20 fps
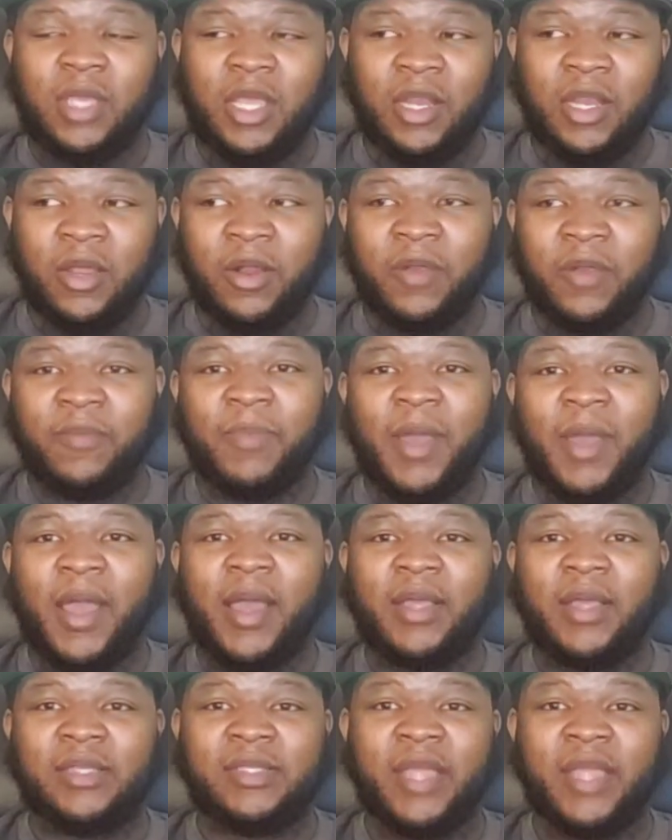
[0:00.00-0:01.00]
He learned
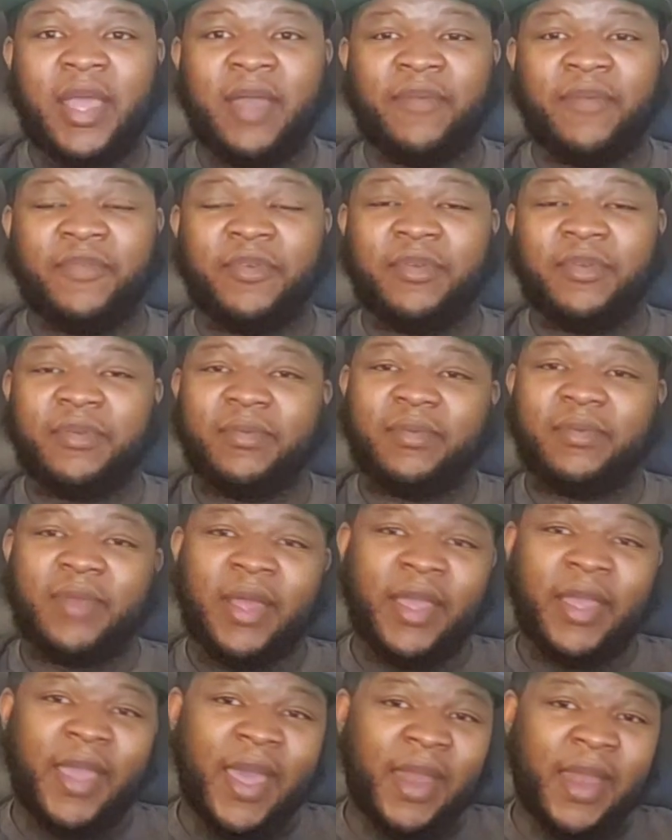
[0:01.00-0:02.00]
behind Stafford,
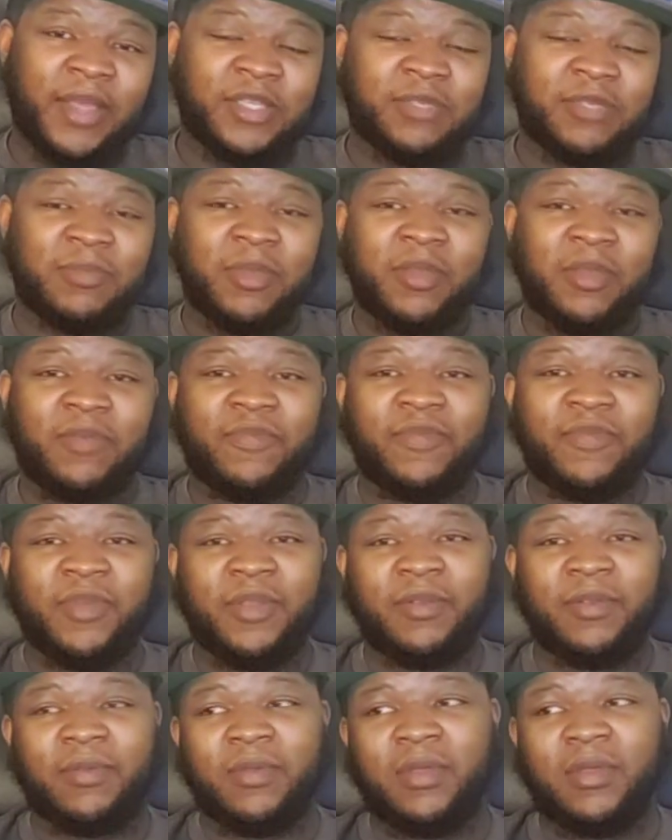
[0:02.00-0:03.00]
like Alex Smith
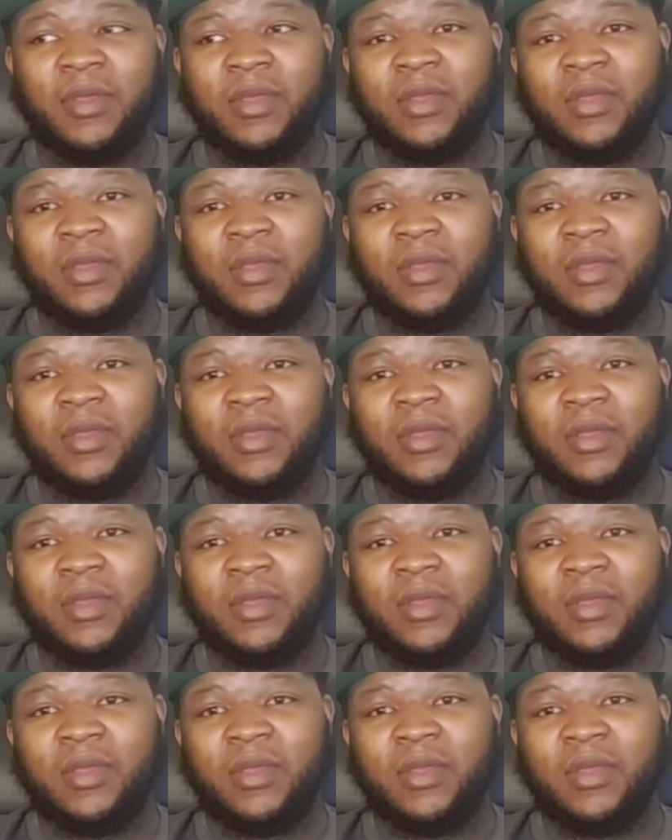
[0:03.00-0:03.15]
and